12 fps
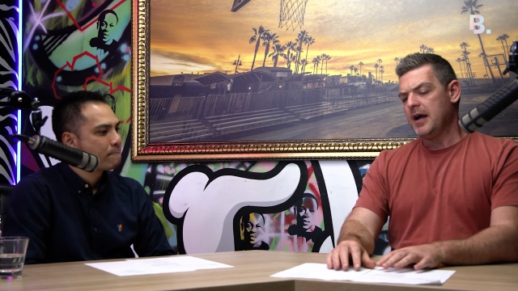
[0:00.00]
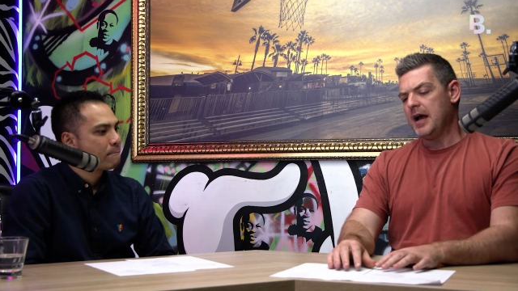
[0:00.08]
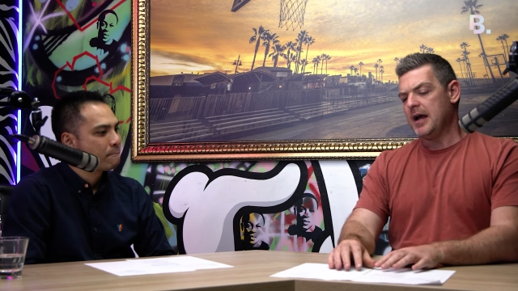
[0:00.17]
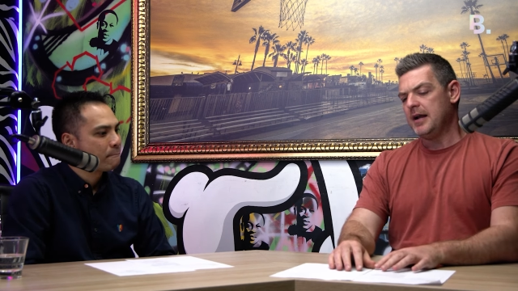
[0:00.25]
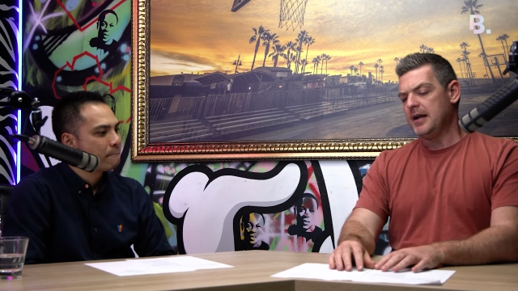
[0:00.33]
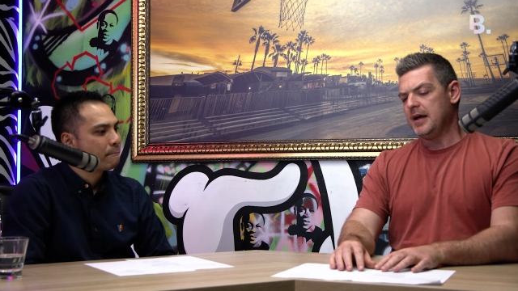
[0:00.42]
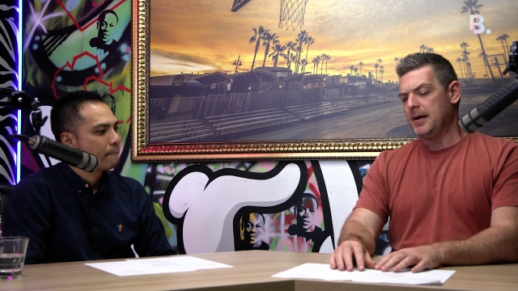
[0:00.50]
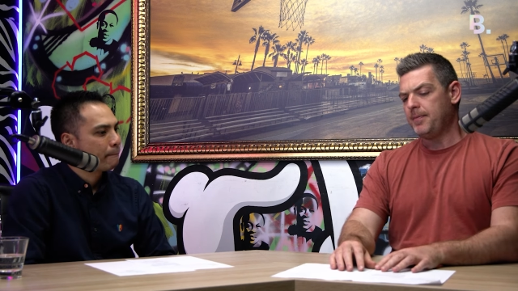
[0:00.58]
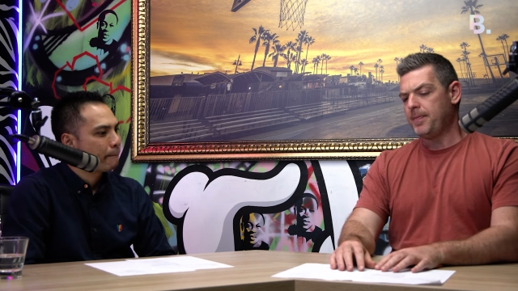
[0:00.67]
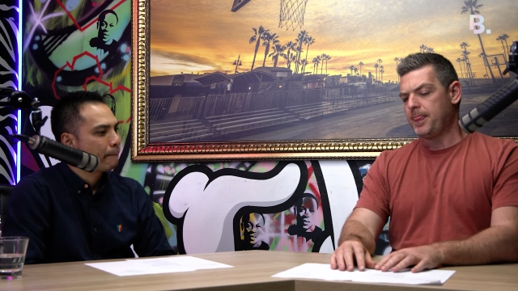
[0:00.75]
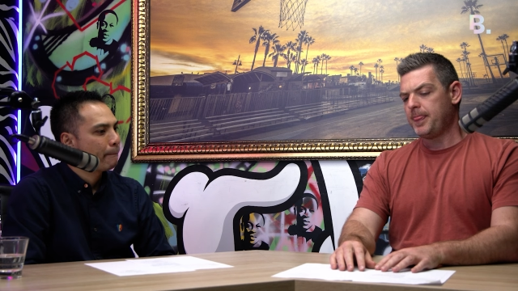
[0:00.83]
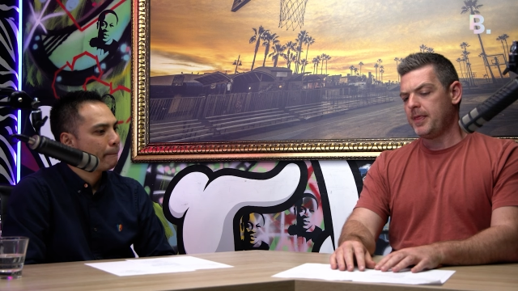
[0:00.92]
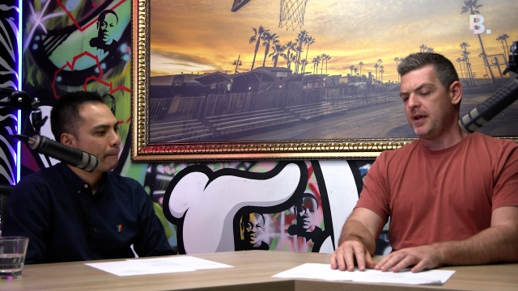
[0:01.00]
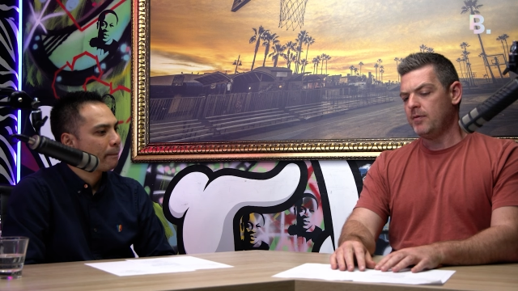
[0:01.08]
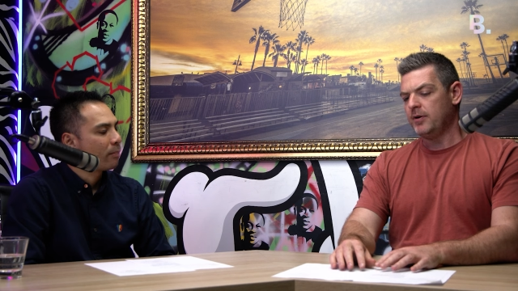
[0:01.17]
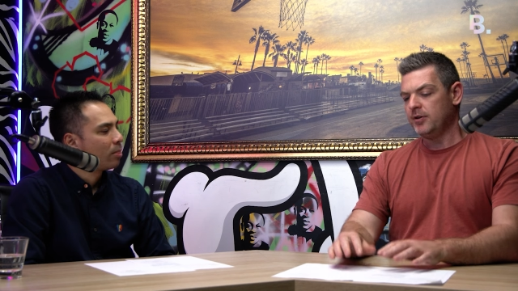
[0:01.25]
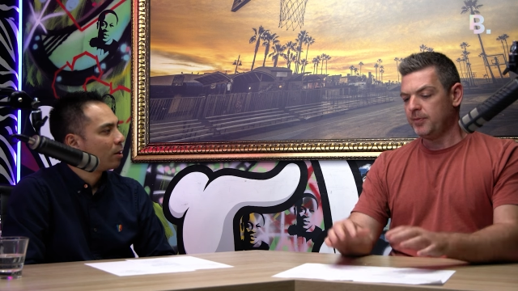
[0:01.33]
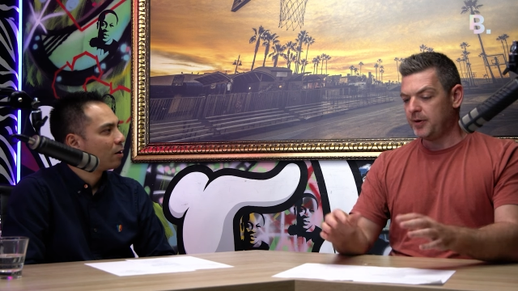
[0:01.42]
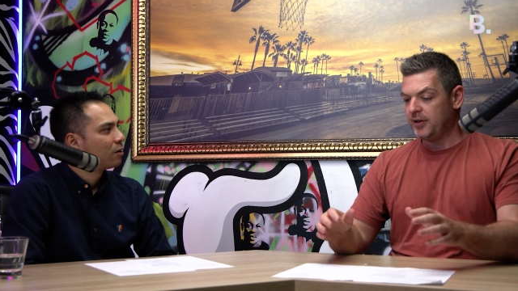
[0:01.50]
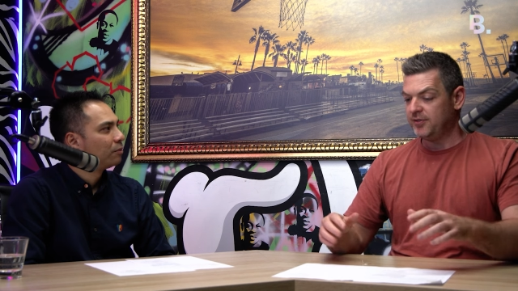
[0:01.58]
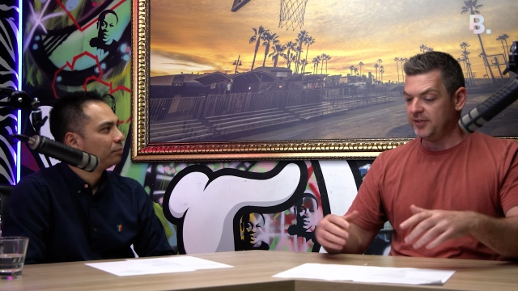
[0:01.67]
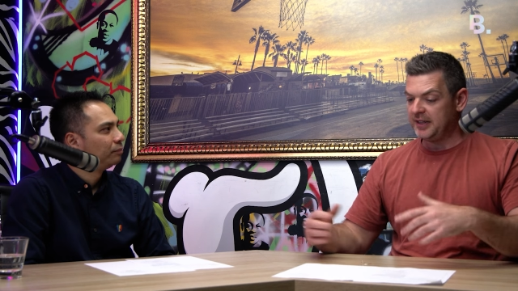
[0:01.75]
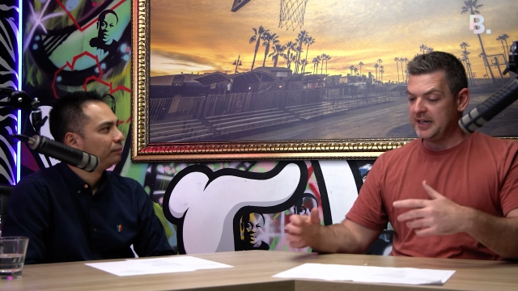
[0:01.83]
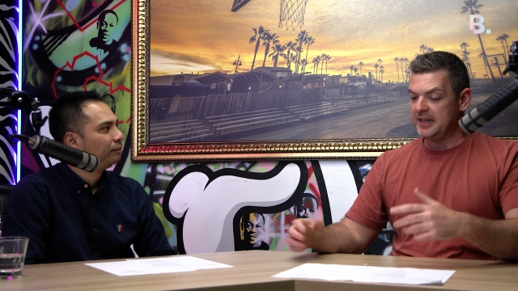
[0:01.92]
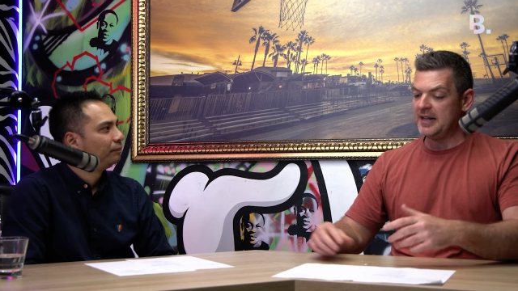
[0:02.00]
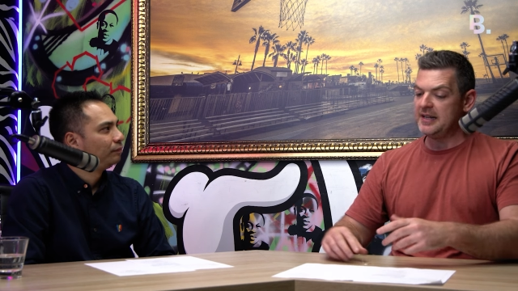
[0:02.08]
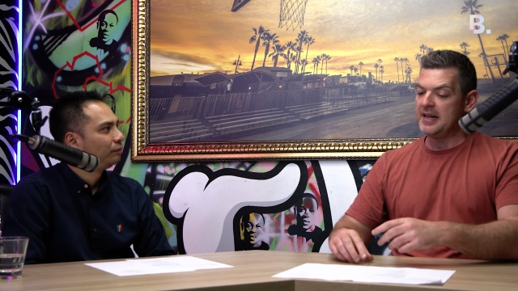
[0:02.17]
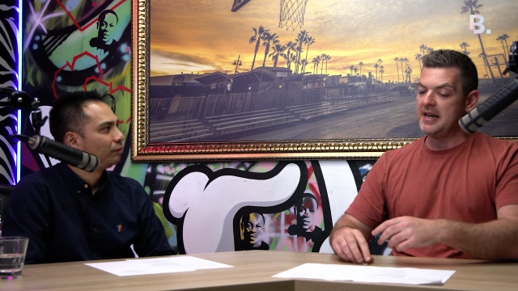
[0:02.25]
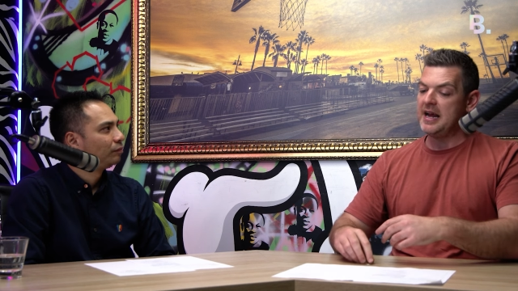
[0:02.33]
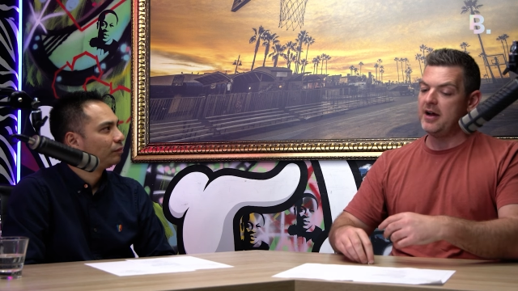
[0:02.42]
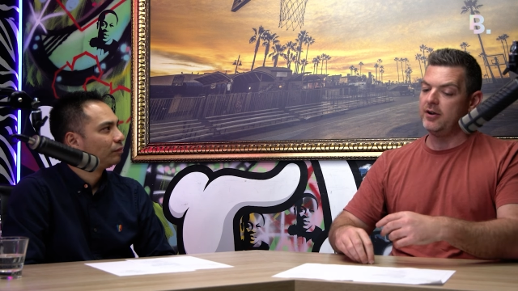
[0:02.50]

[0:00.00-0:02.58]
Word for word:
Speaker 1: And um, yeah, we're in the process of getting that done now.